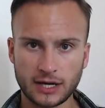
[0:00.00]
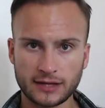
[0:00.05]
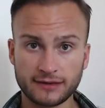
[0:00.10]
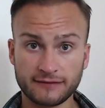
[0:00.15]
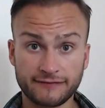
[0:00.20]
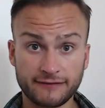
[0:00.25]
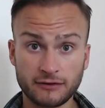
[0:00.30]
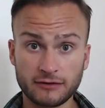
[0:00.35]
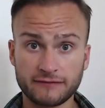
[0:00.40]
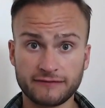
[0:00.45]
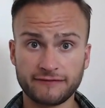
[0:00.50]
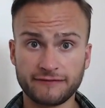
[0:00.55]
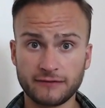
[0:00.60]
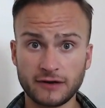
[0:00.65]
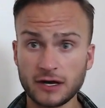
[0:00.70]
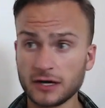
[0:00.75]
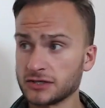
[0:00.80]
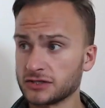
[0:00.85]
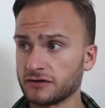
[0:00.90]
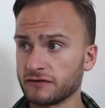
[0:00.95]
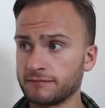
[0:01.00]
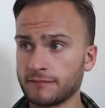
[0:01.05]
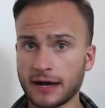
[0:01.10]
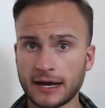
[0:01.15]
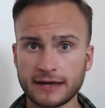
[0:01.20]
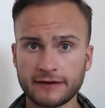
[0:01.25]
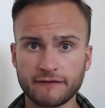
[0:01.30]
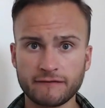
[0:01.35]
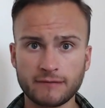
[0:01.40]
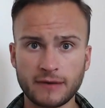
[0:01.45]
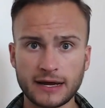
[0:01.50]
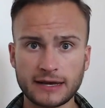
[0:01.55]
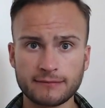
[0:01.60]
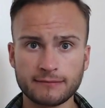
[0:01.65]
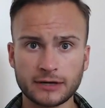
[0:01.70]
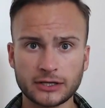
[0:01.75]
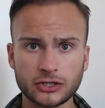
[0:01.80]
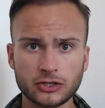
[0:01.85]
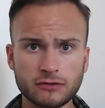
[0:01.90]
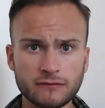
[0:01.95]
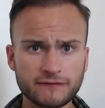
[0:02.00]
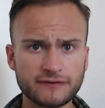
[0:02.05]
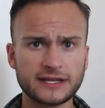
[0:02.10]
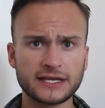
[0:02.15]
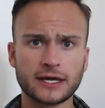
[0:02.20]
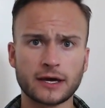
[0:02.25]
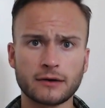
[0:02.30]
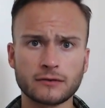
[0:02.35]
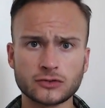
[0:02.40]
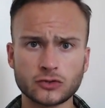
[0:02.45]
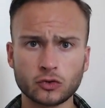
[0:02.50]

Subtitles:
the very first of my new videos,